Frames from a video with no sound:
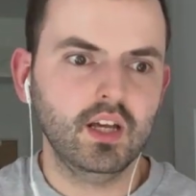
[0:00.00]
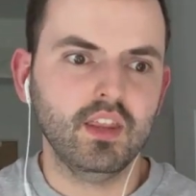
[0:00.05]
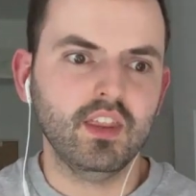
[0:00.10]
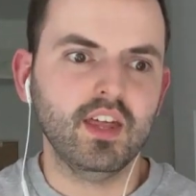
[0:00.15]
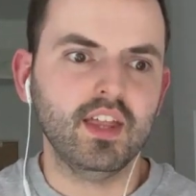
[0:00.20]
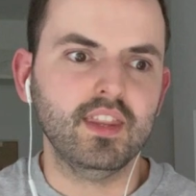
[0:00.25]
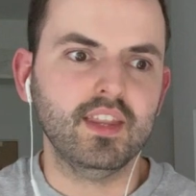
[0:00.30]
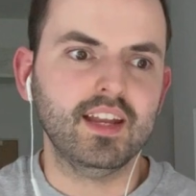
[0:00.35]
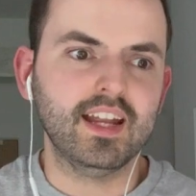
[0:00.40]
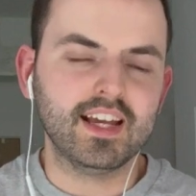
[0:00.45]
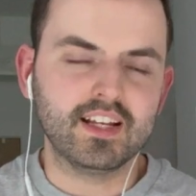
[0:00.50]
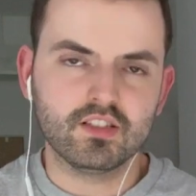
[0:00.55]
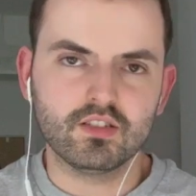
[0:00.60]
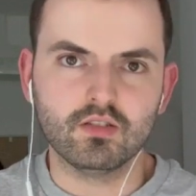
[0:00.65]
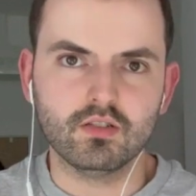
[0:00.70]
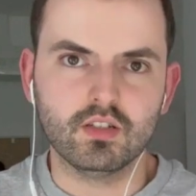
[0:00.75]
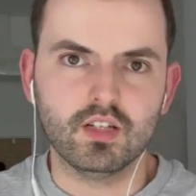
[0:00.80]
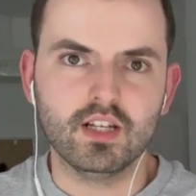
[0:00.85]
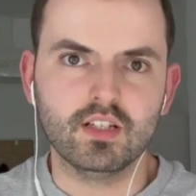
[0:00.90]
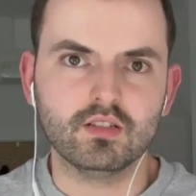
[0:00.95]
Then the next
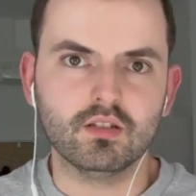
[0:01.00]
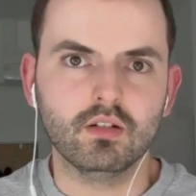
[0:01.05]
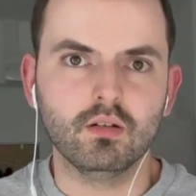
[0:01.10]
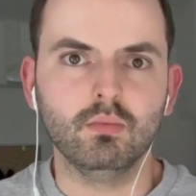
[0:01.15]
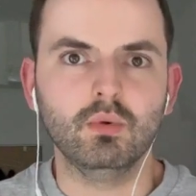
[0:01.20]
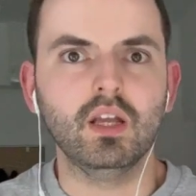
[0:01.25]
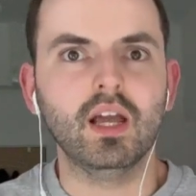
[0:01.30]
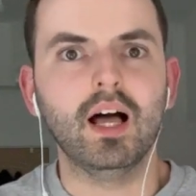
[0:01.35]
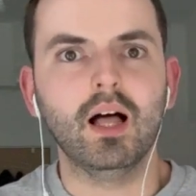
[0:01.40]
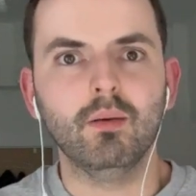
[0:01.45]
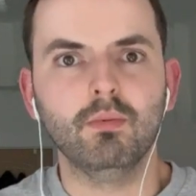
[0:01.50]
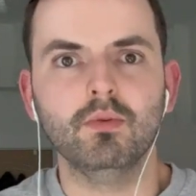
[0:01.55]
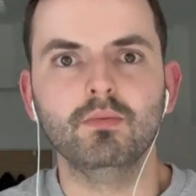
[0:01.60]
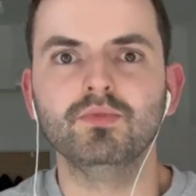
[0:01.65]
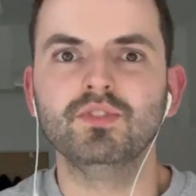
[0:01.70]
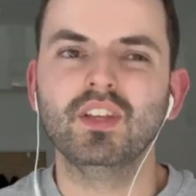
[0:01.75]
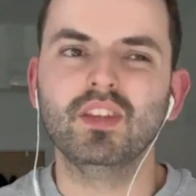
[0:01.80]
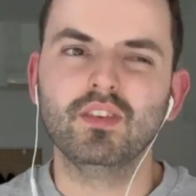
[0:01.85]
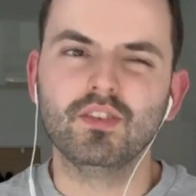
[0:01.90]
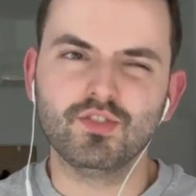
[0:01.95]
Sunday is going to be
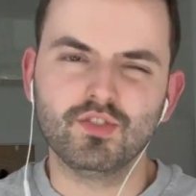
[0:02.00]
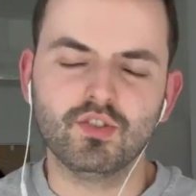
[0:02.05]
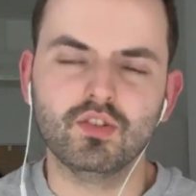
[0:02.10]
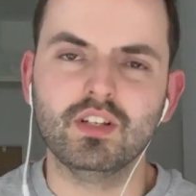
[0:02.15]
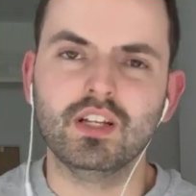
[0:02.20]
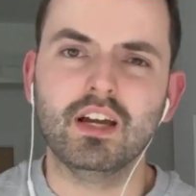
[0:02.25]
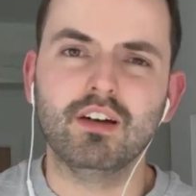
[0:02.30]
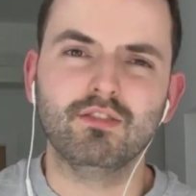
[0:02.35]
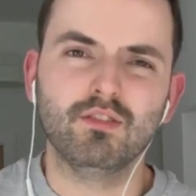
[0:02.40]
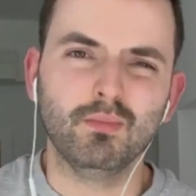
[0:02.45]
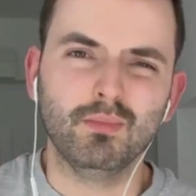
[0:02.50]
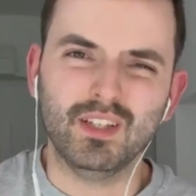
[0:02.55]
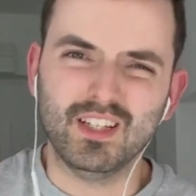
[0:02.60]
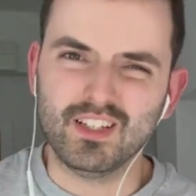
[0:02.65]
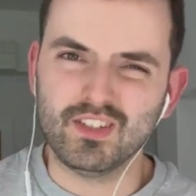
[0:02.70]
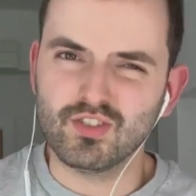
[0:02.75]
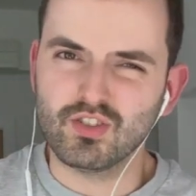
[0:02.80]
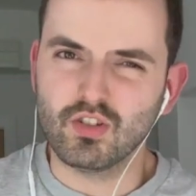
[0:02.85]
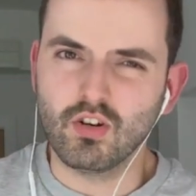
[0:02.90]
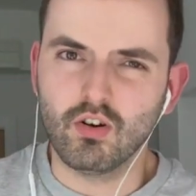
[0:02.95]
albums, and the Sunday after
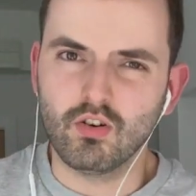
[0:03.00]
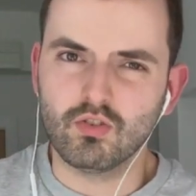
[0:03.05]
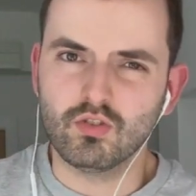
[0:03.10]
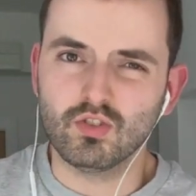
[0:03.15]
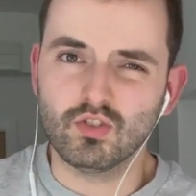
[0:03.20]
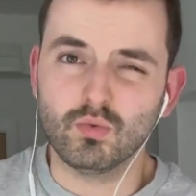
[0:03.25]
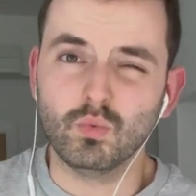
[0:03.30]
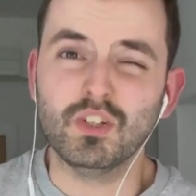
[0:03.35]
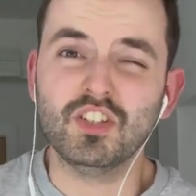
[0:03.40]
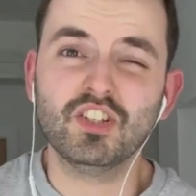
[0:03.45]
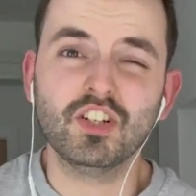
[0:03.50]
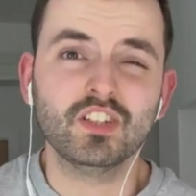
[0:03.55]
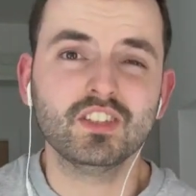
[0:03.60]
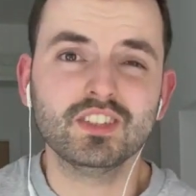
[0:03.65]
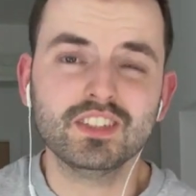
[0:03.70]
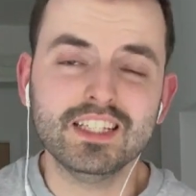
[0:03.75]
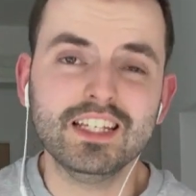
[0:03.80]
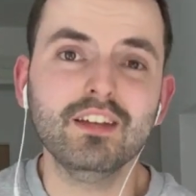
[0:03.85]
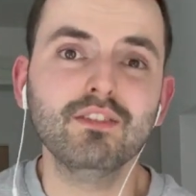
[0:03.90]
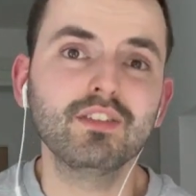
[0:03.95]
being songs. We shall
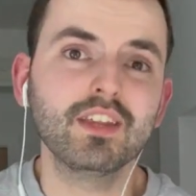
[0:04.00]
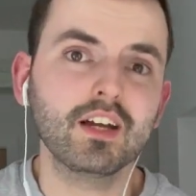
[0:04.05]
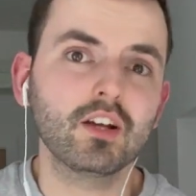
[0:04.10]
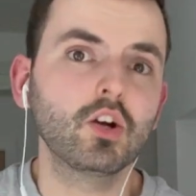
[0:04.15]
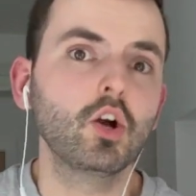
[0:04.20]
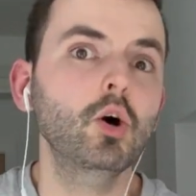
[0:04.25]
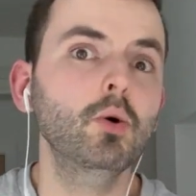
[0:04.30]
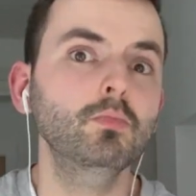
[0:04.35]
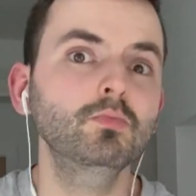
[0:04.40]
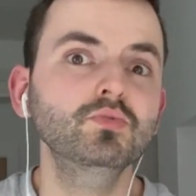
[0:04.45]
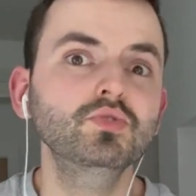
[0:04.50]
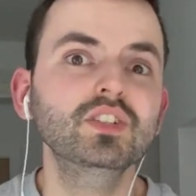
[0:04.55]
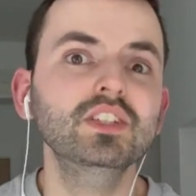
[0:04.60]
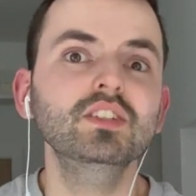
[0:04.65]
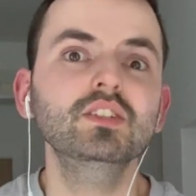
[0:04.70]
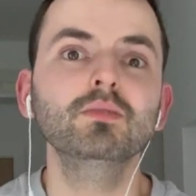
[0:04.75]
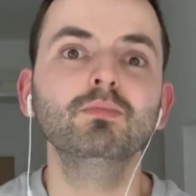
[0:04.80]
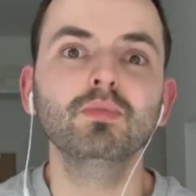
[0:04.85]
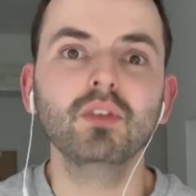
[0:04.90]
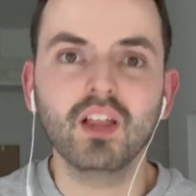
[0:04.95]
see if that comes
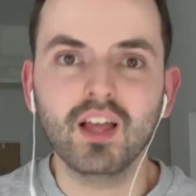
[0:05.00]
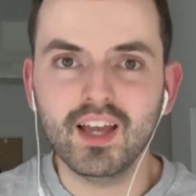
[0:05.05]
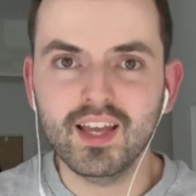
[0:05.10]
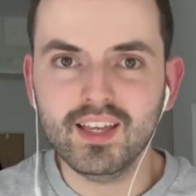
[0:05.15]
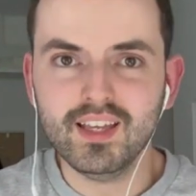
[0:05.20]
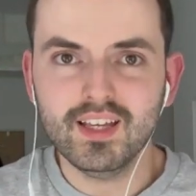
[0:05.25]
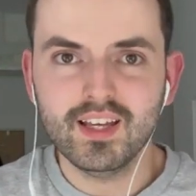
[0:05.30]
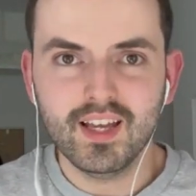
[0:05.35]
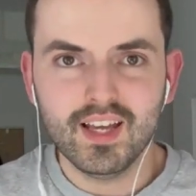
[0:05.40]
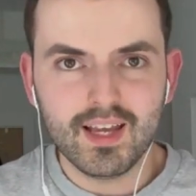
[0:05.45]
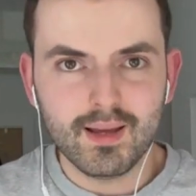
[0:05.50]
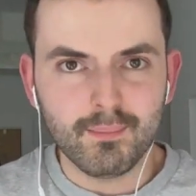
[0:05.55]
into play.